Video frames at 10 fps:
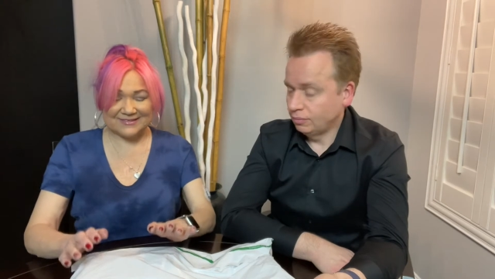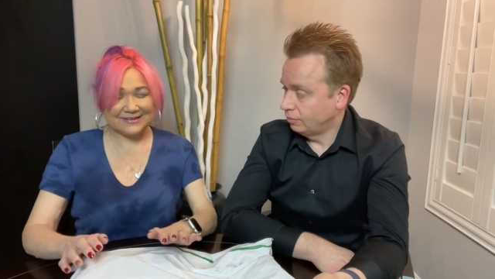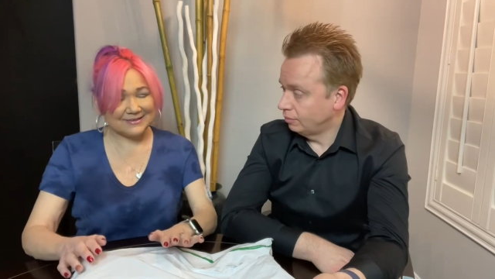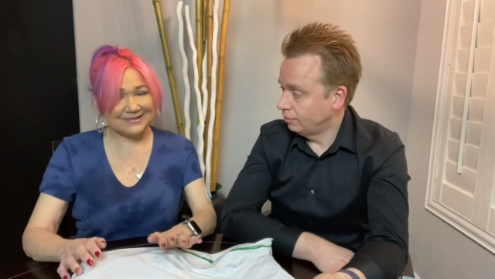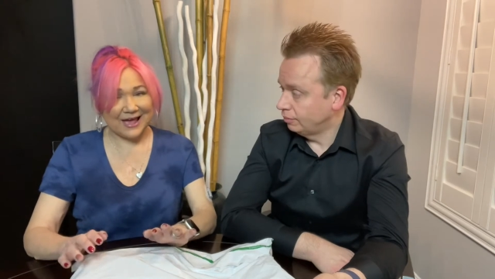
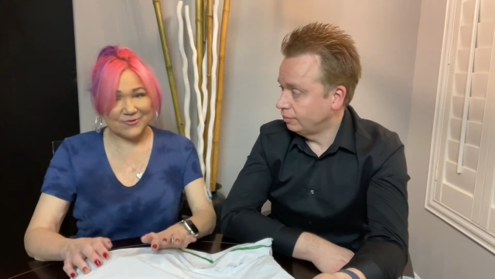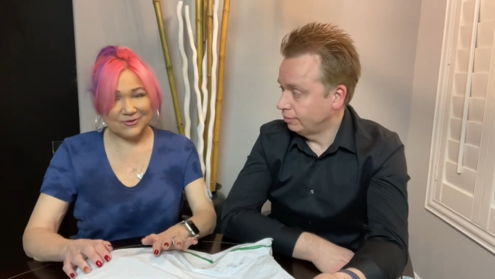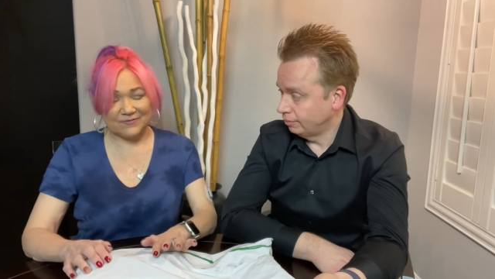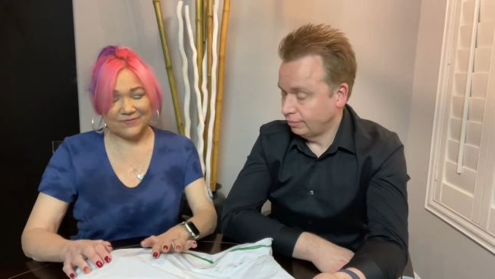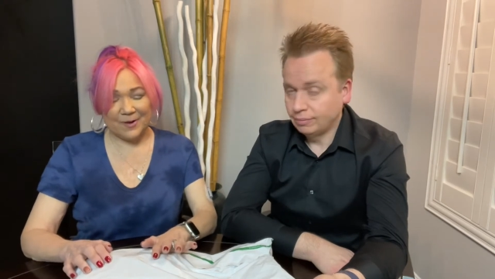Speaker 1: is
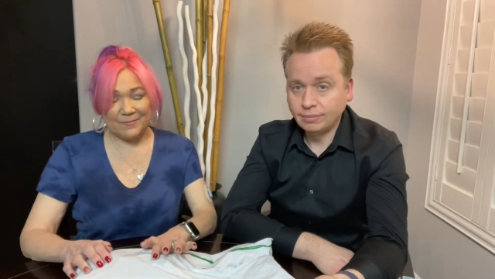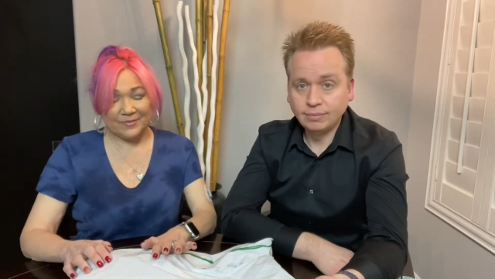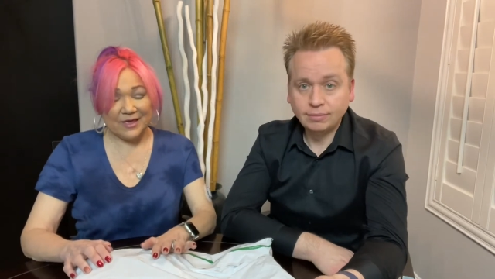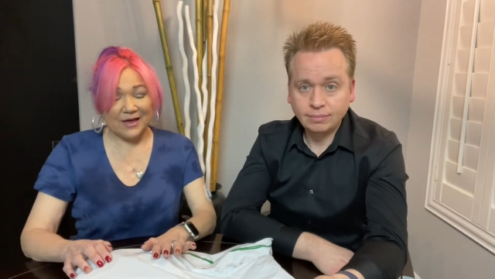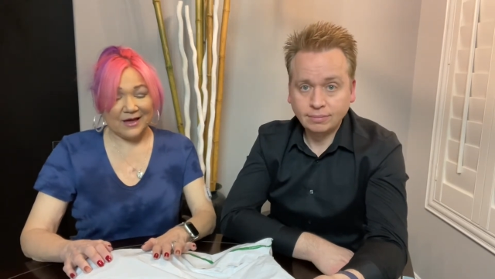actually
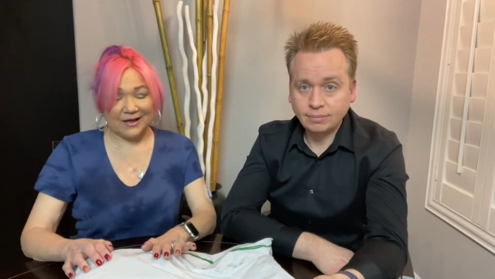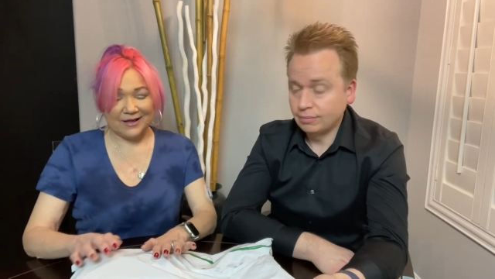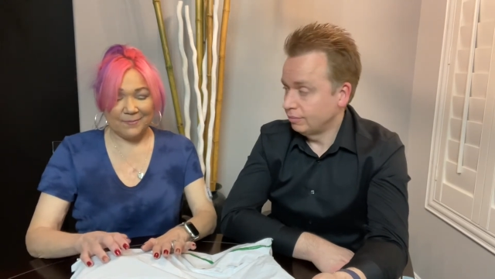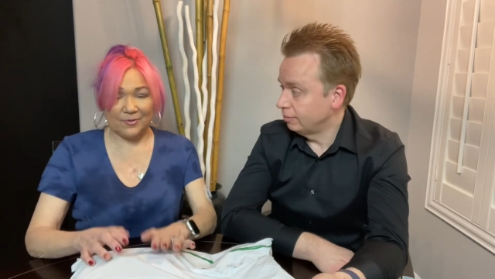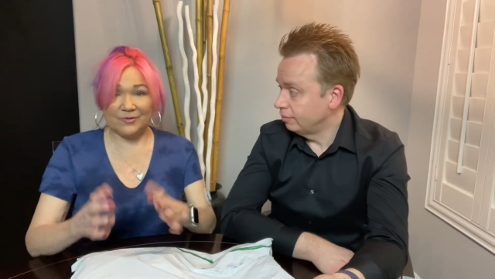from a
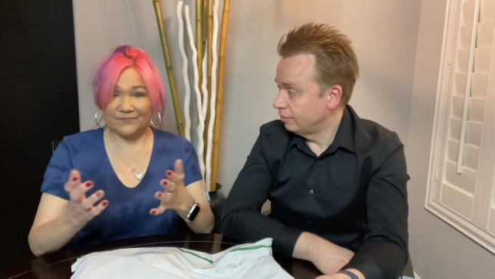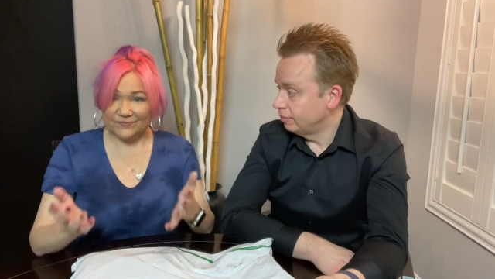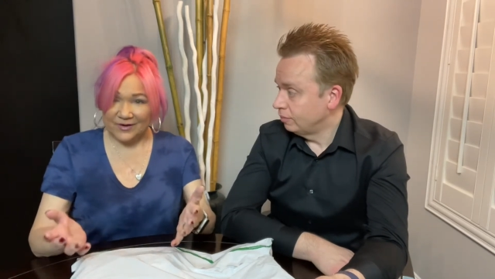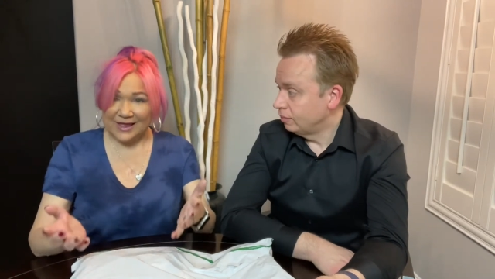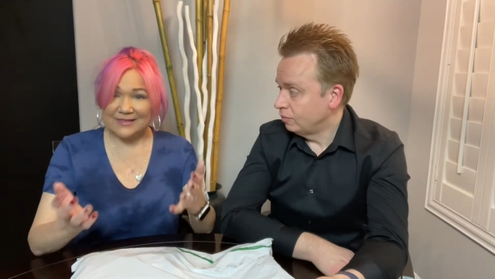couple
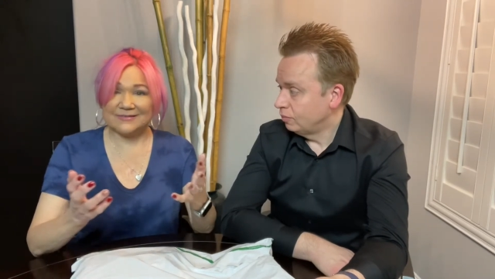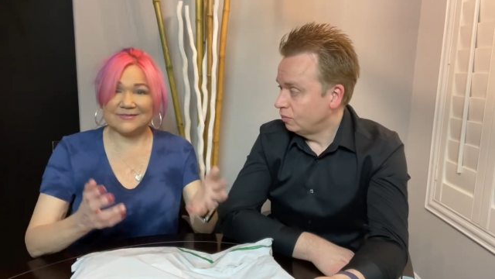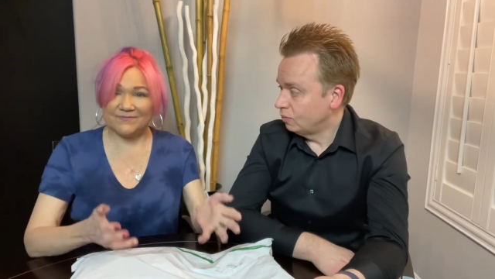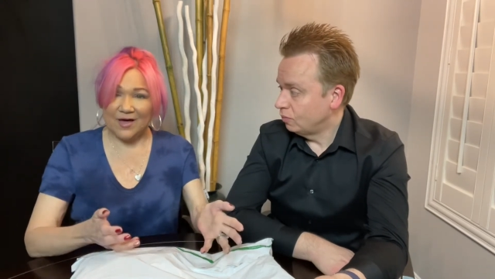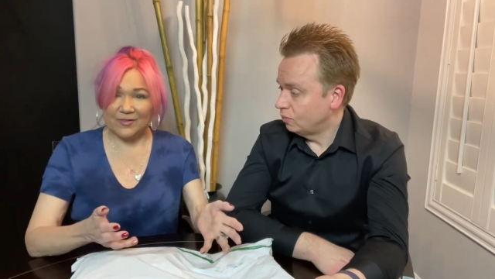
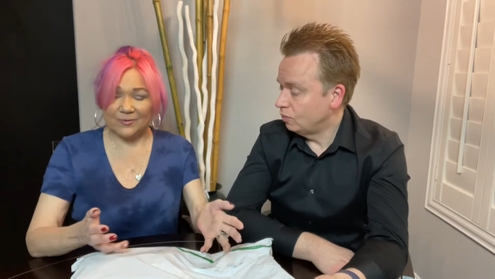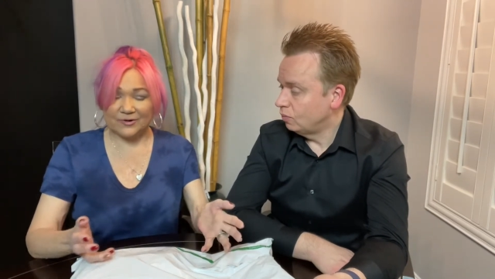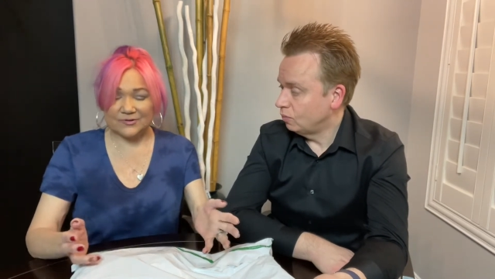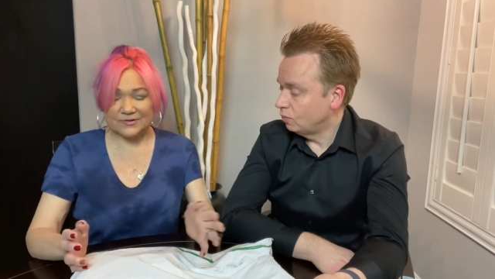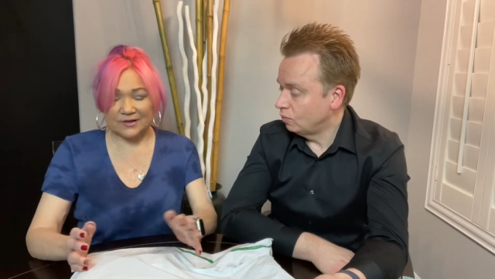friends,
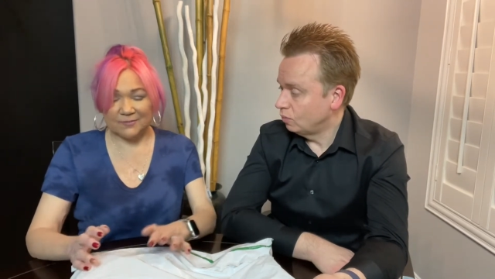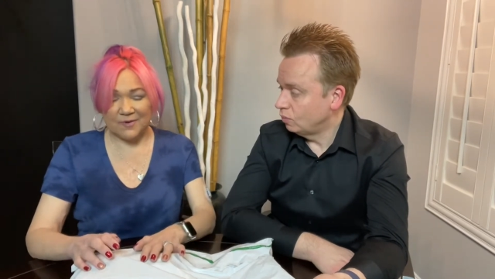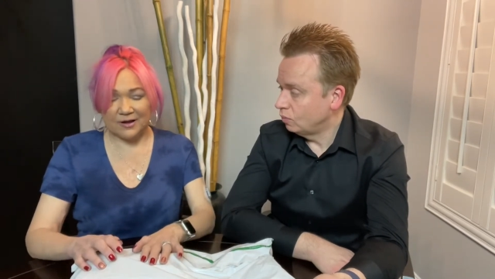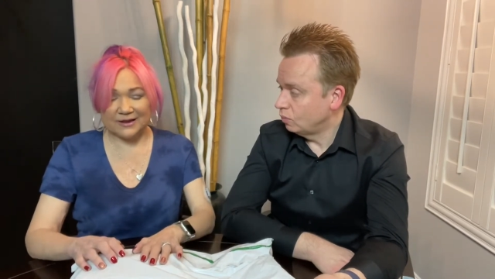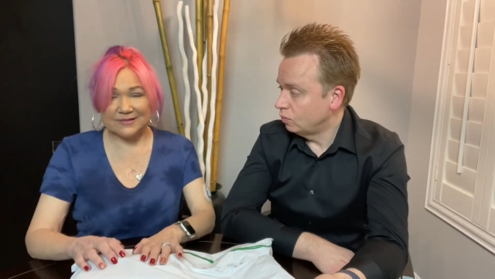followers
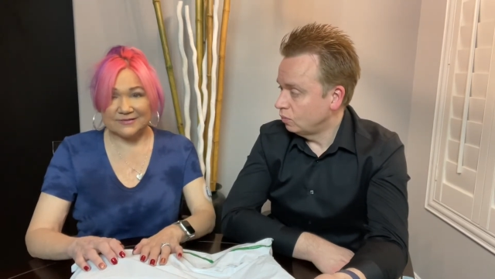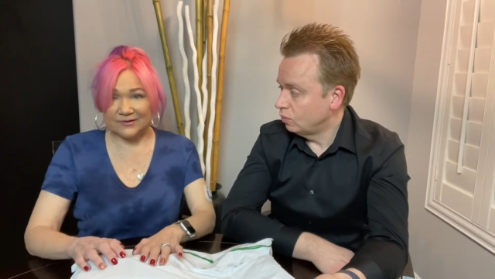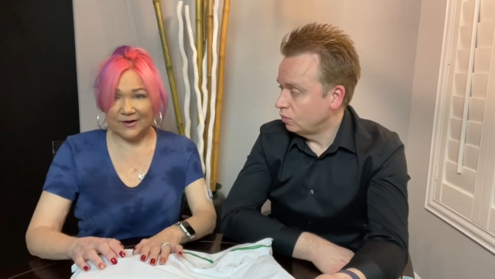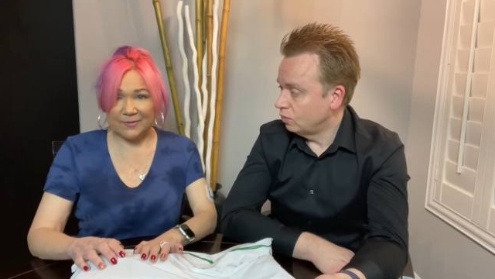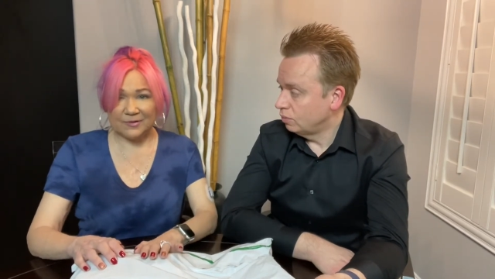um, on
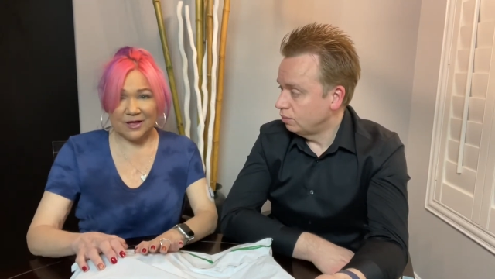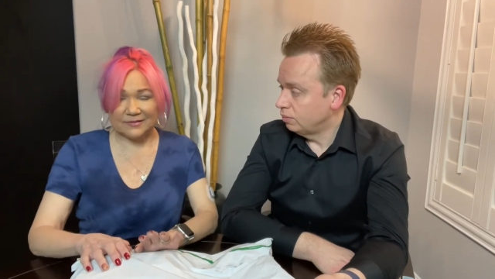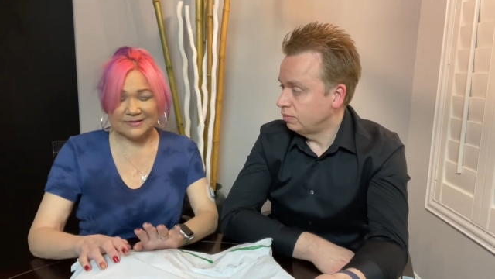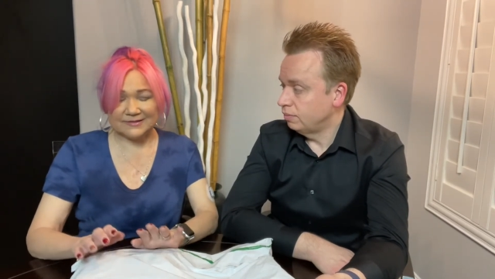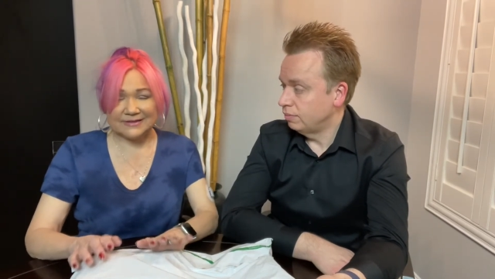Instagram
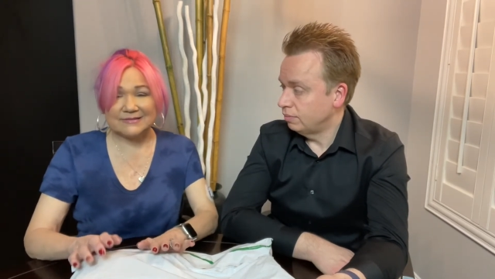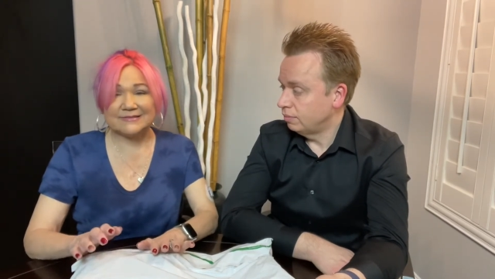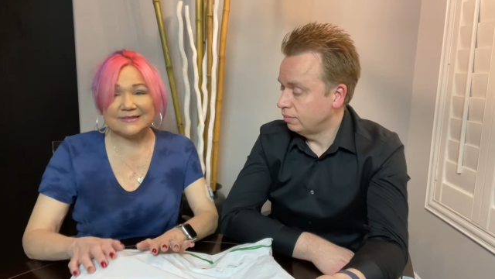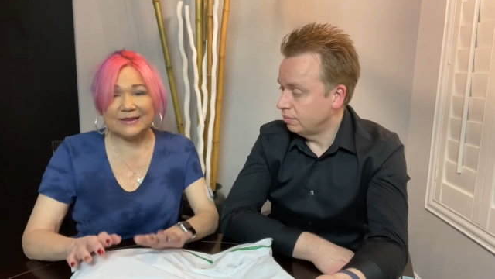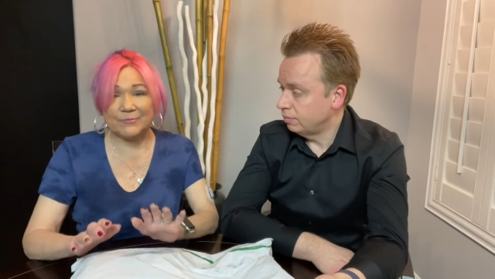called Sin
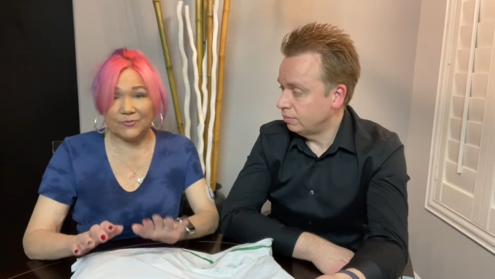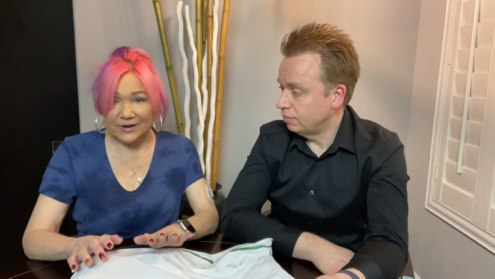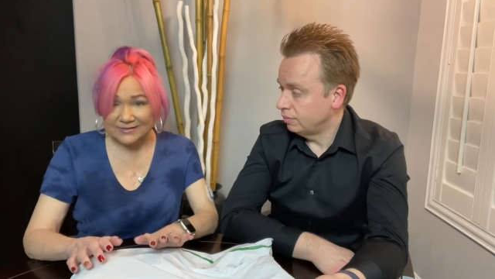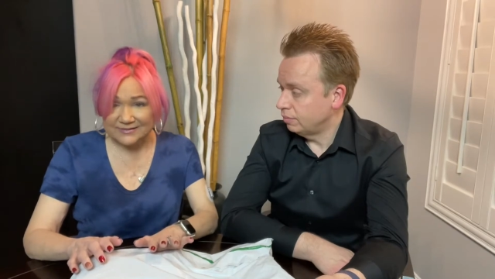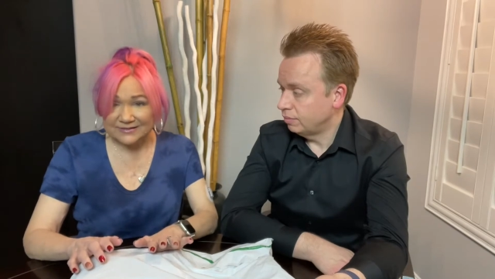City
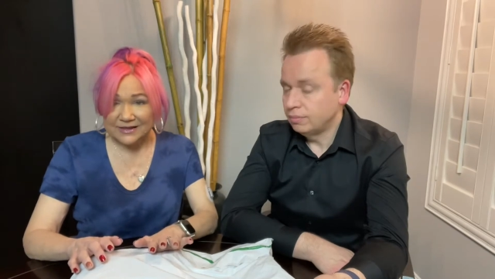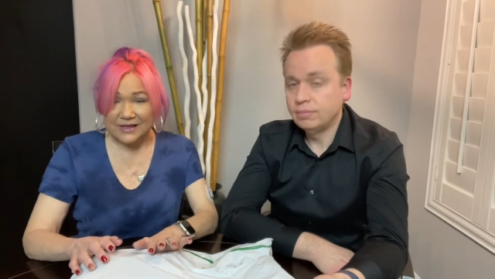Brits.